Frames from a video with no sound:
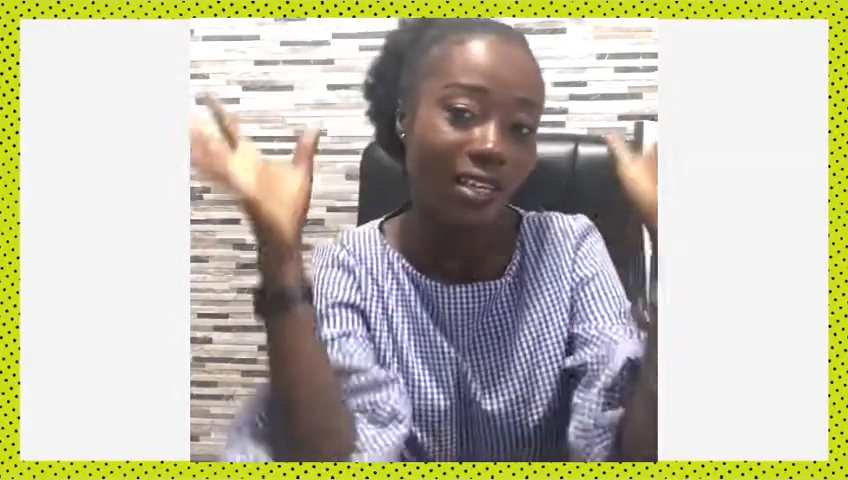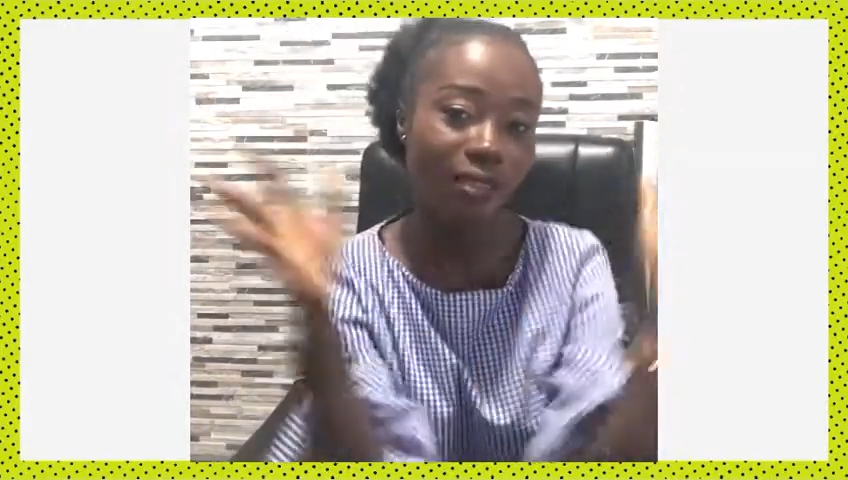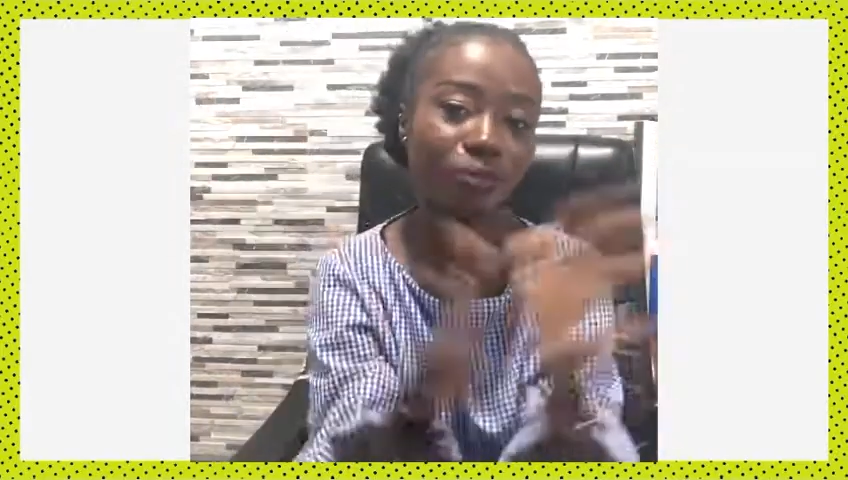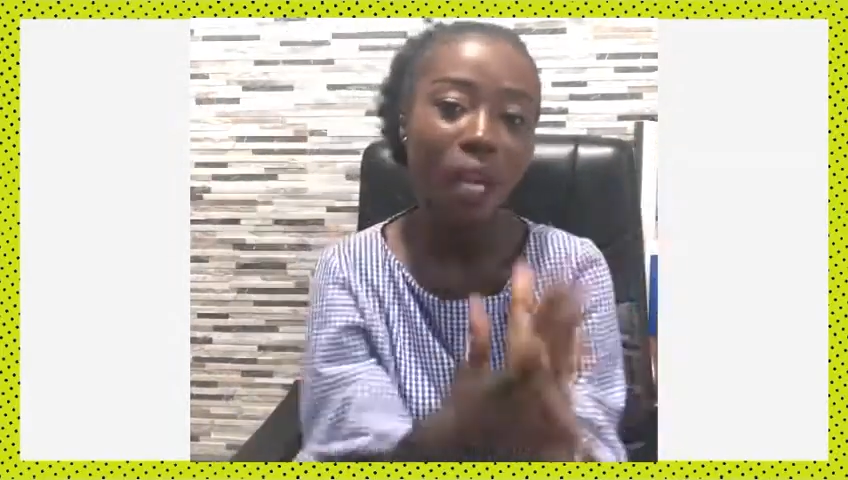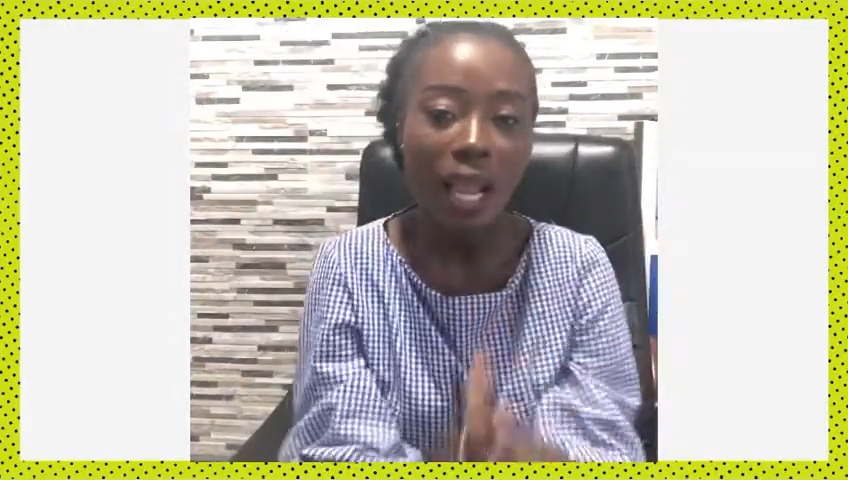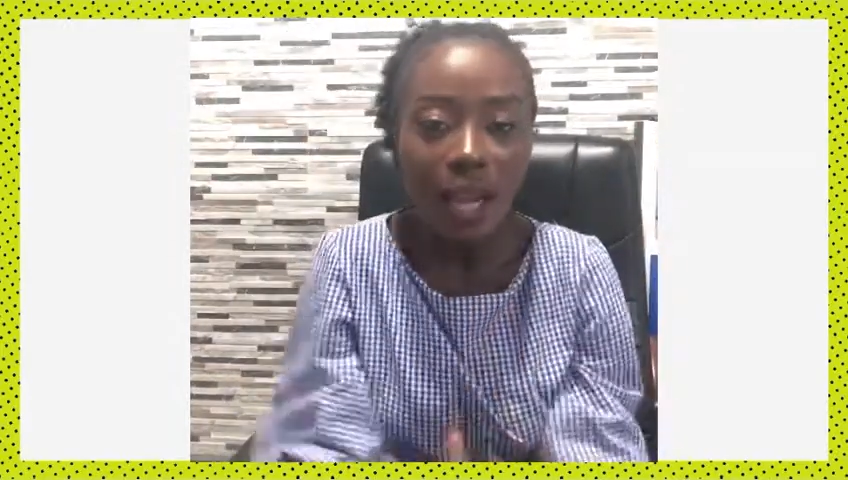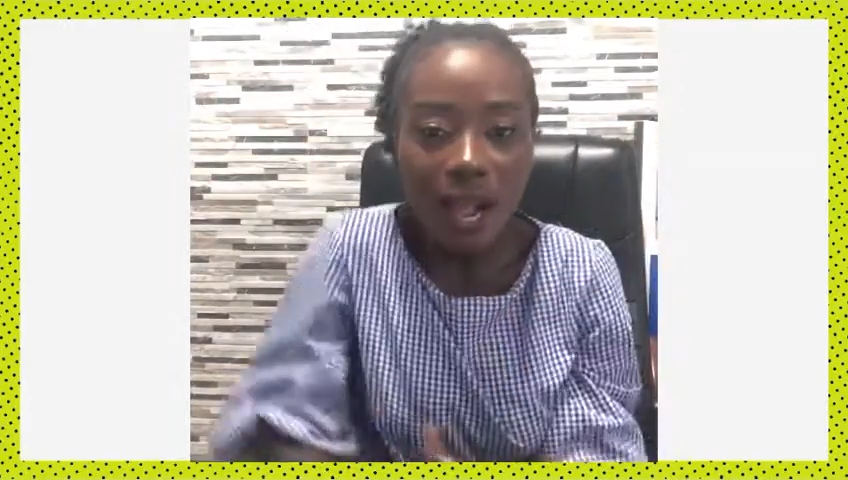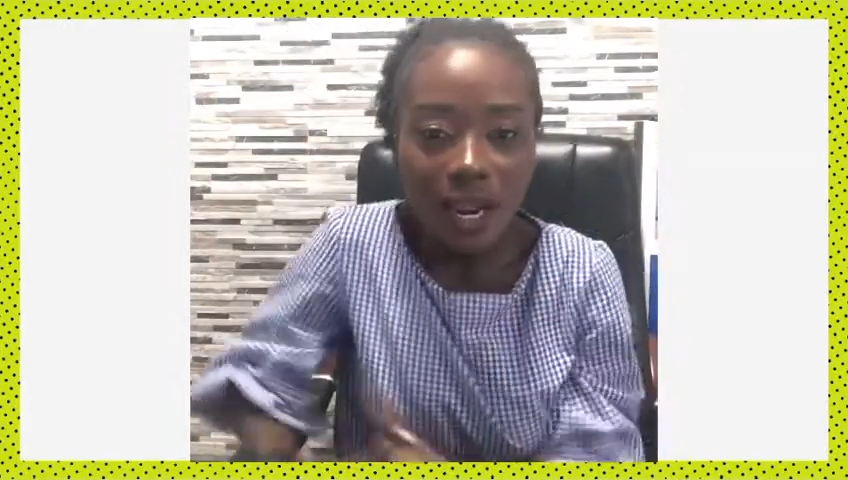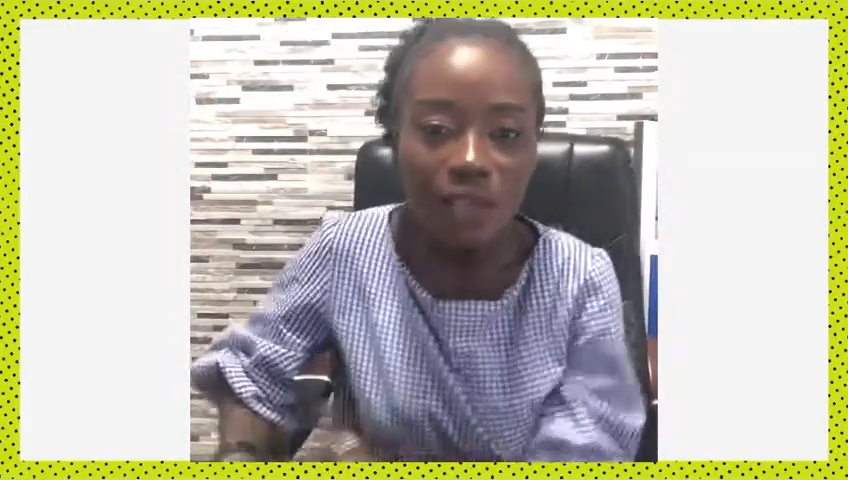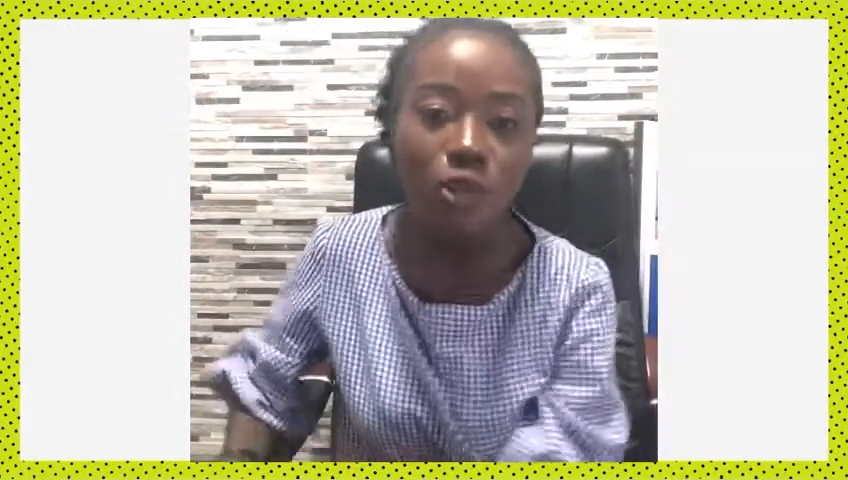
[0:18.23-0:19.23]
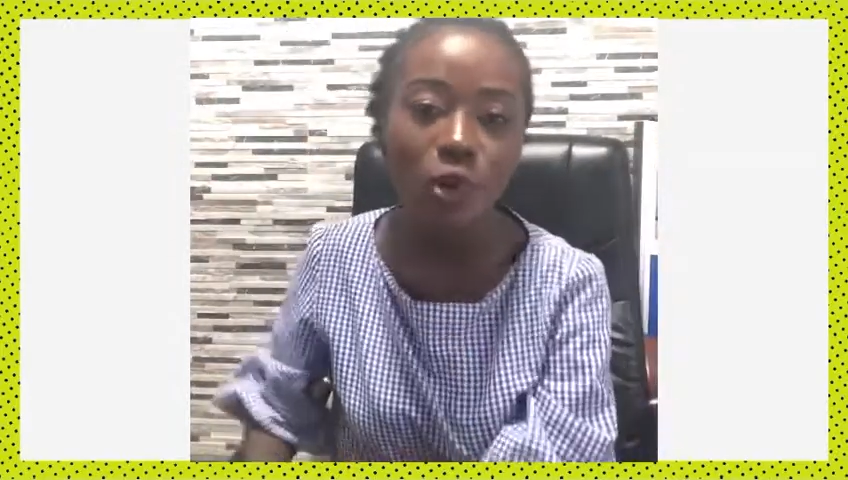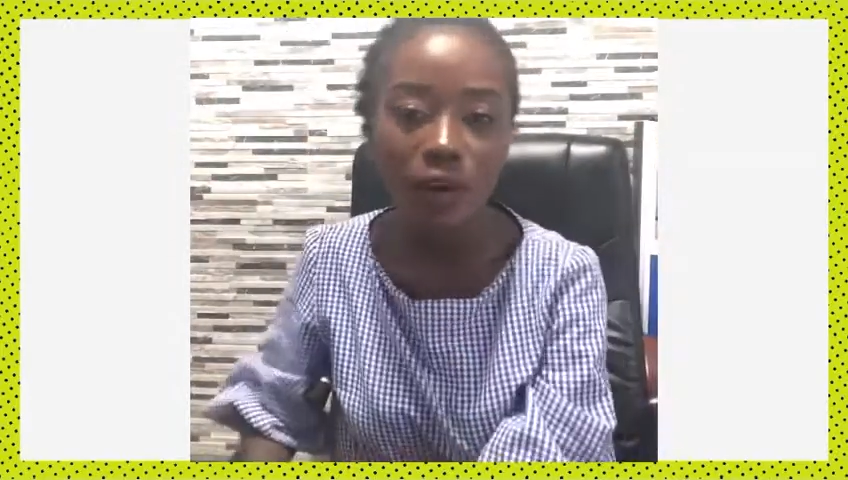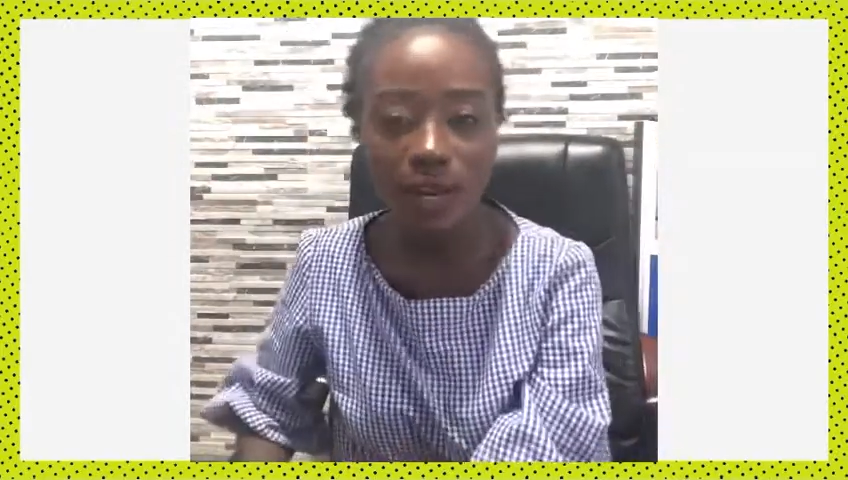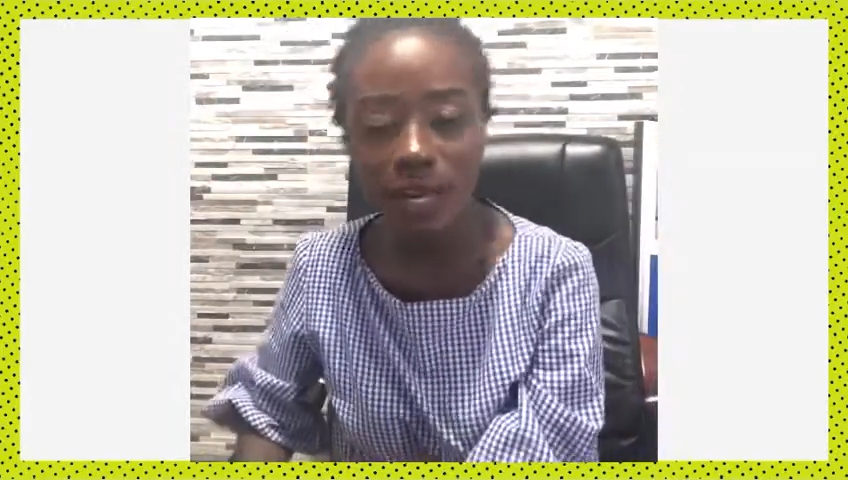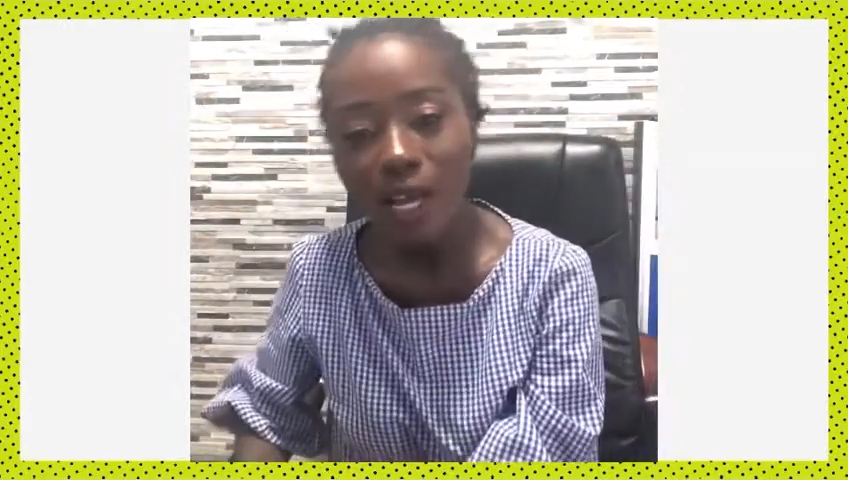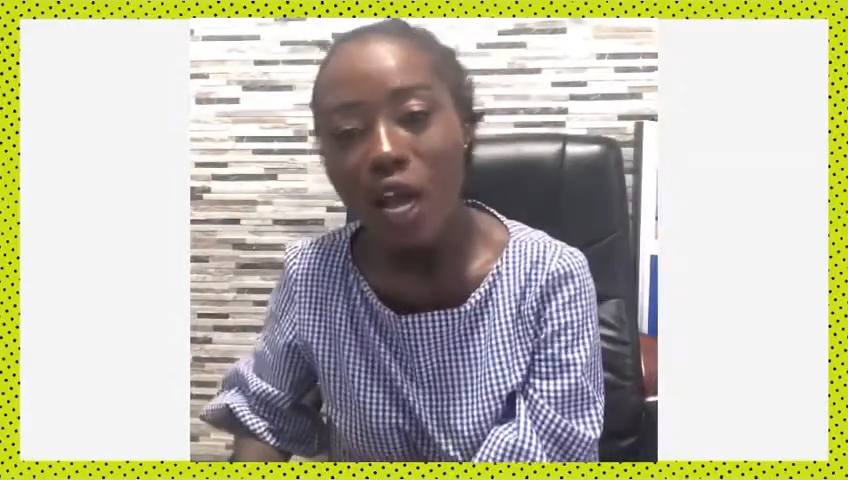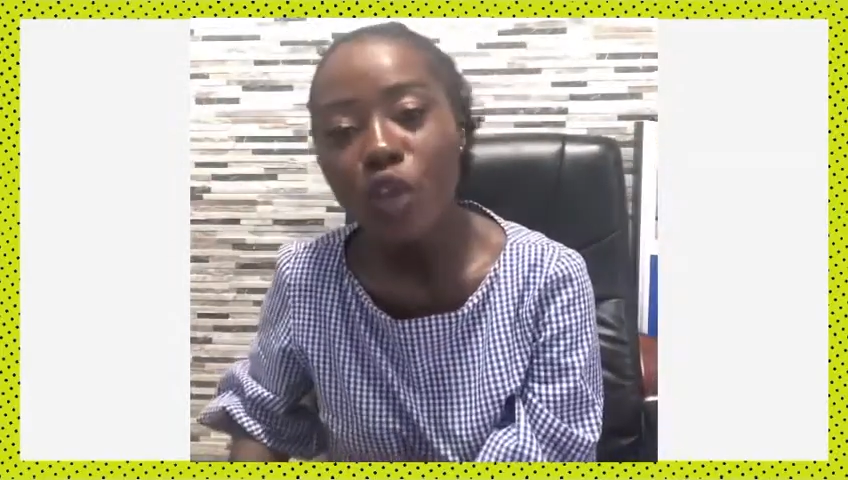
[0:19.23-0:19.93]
and let's talk.